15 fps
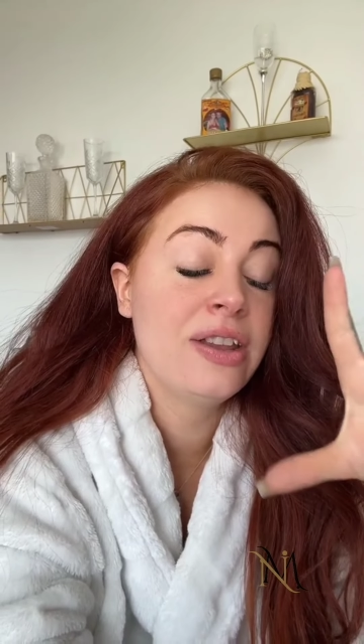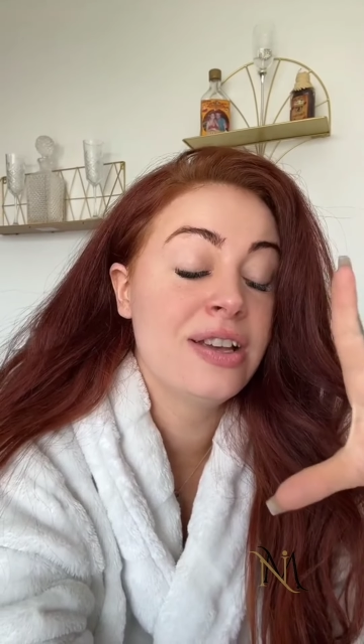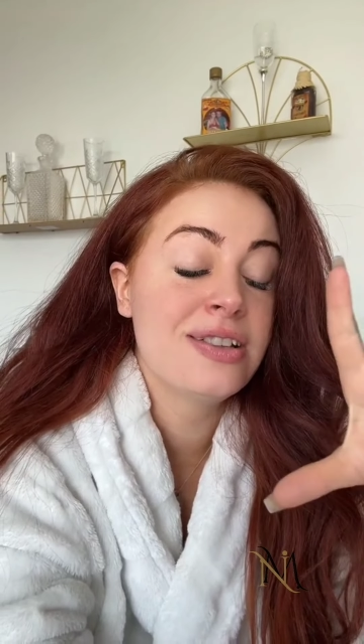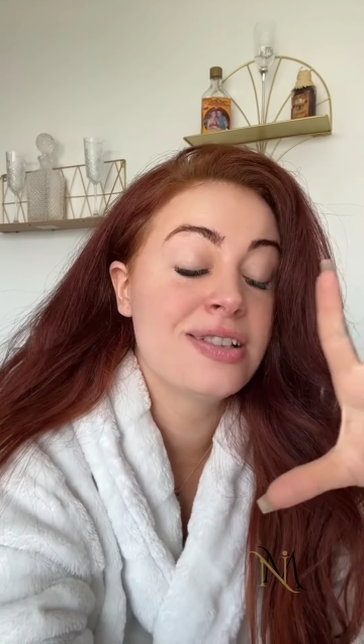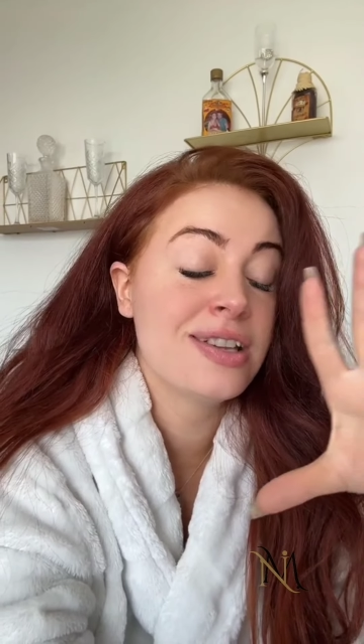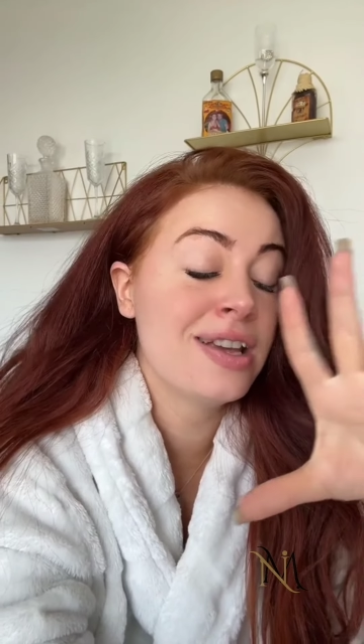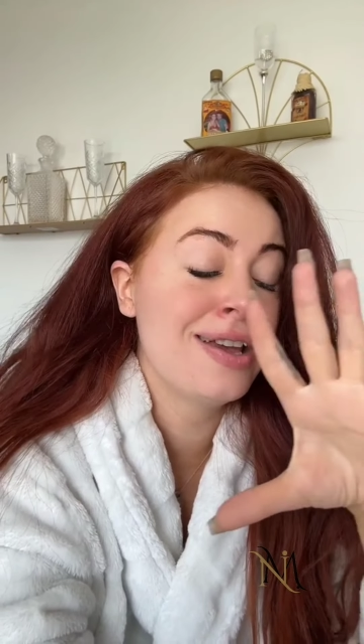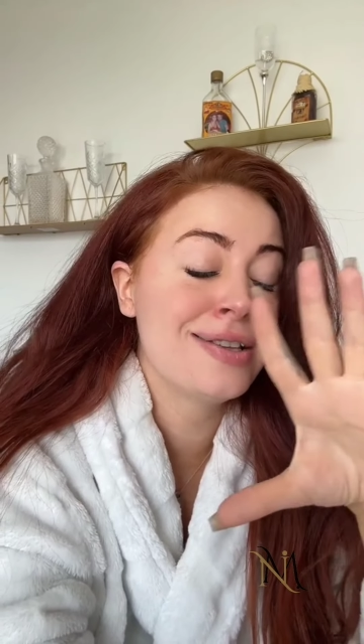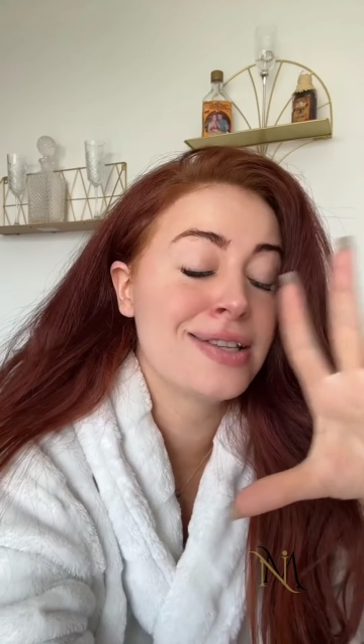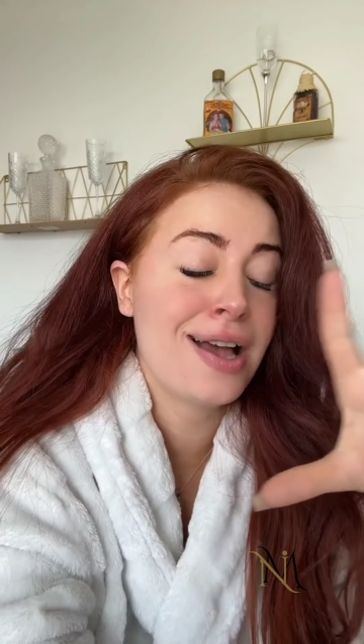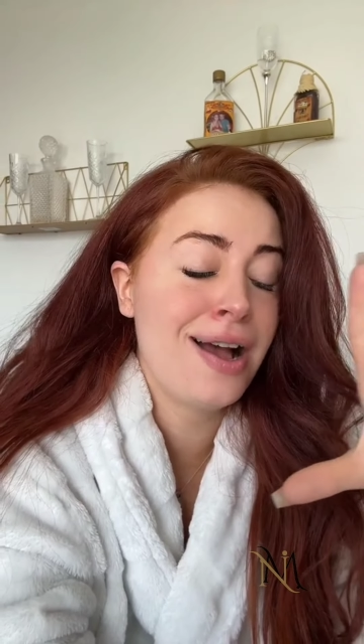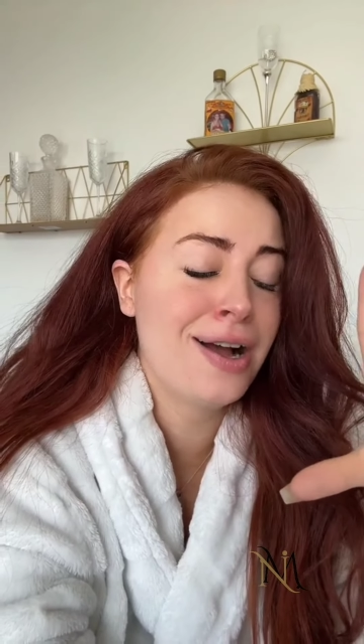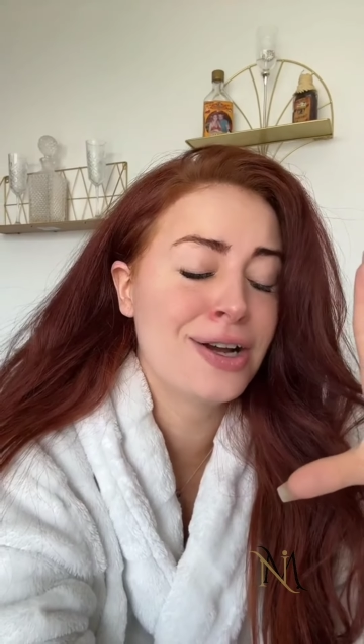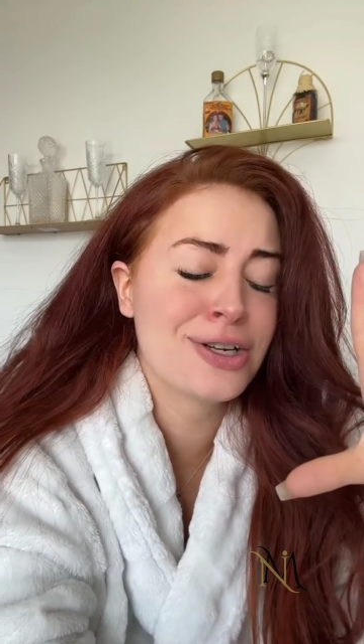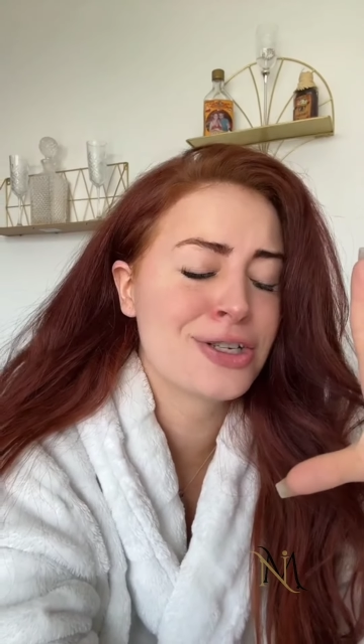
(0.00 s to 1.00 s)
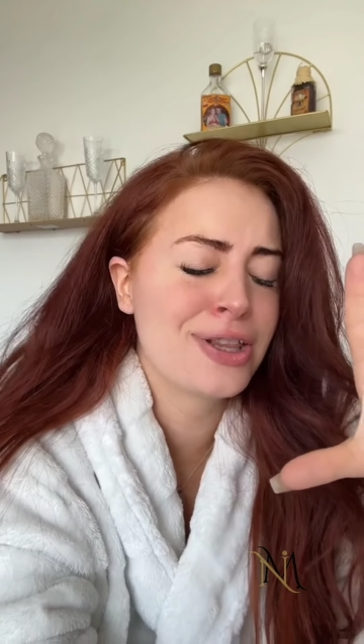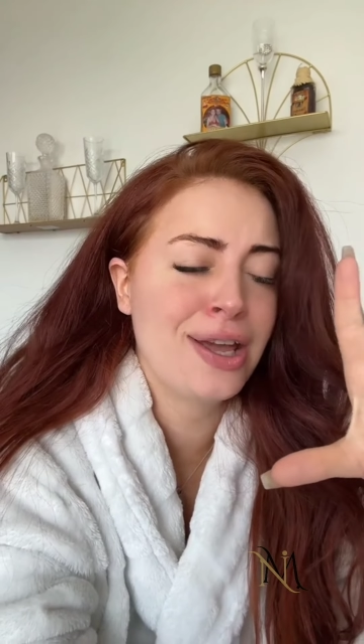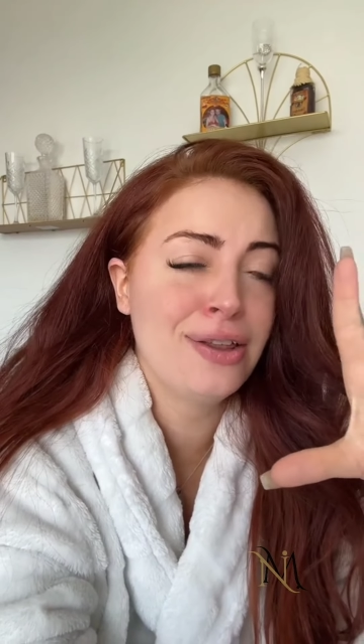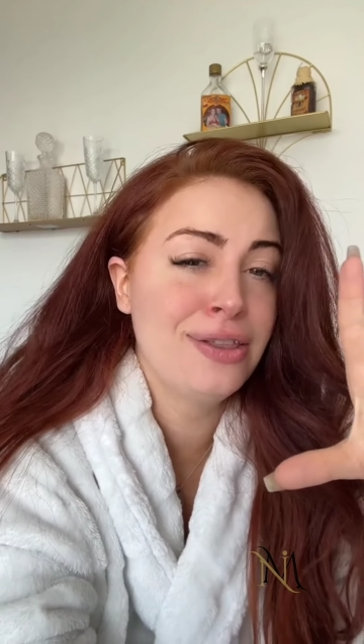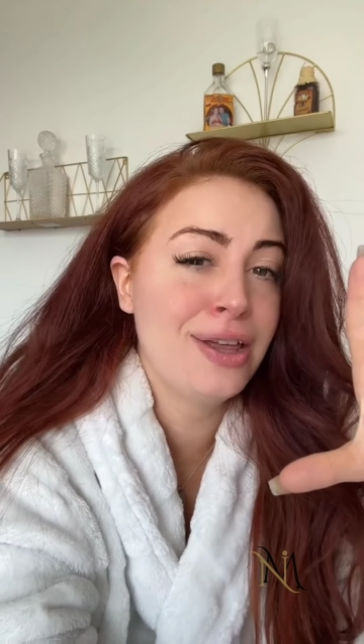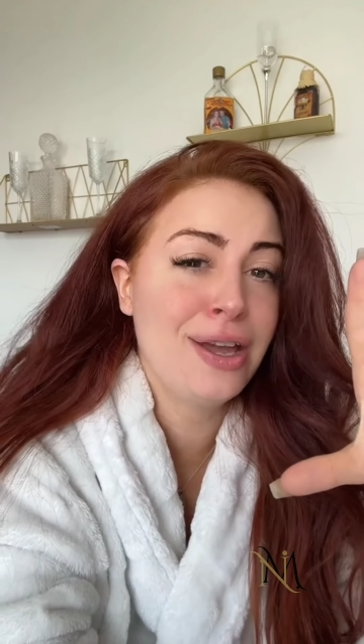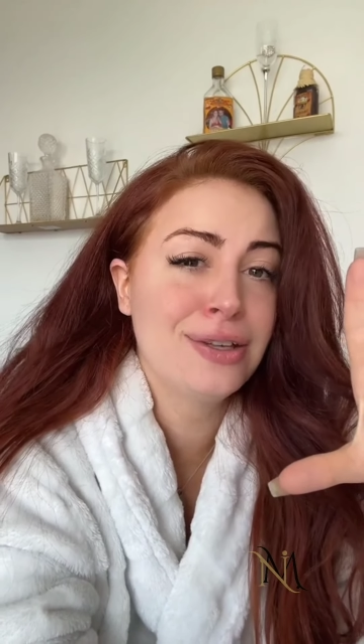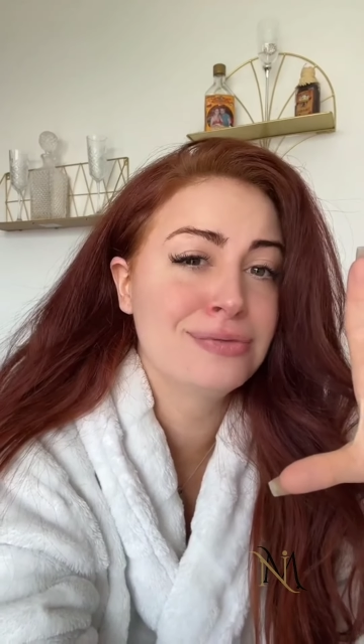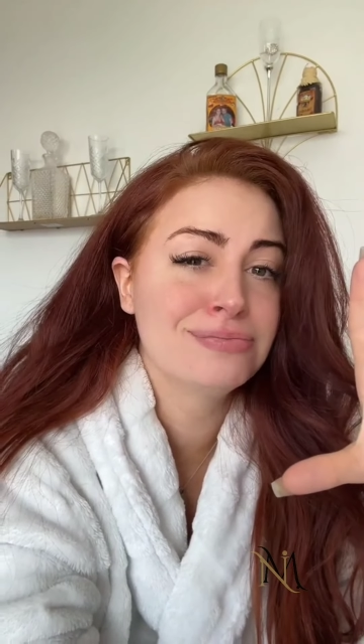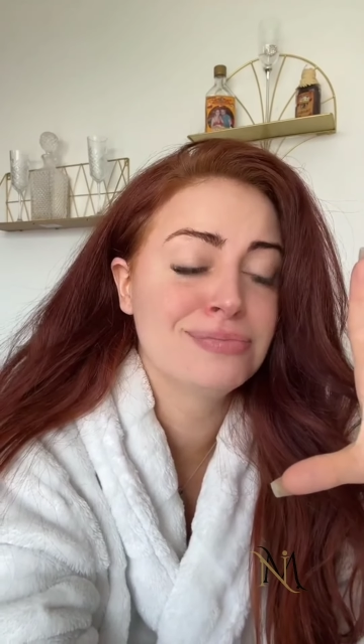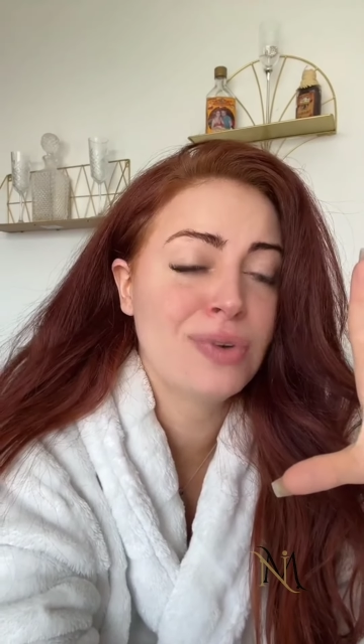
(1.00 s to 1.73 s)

this is actually a thing